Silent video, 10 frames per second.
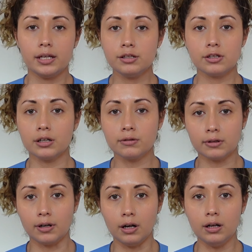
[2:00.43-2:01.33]
In
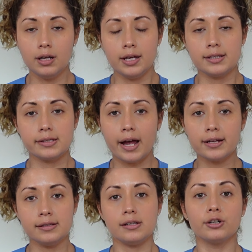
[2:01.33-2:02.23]
general,
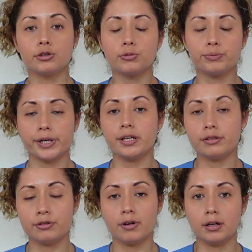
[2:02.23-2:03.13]
statins are
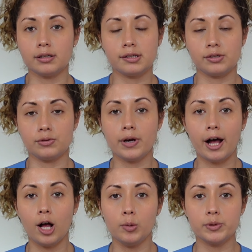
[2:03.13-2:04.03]
great drugs to
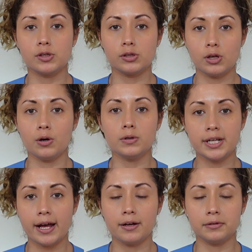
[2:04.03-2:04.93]
help slow
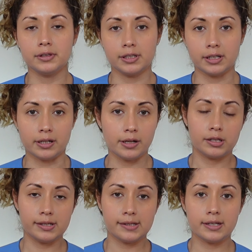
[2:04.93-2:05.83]
down the
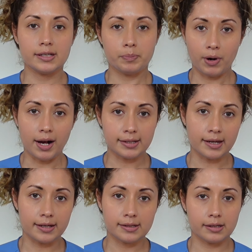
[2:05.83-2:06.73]
disease
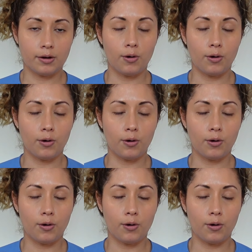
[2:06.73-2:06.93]
process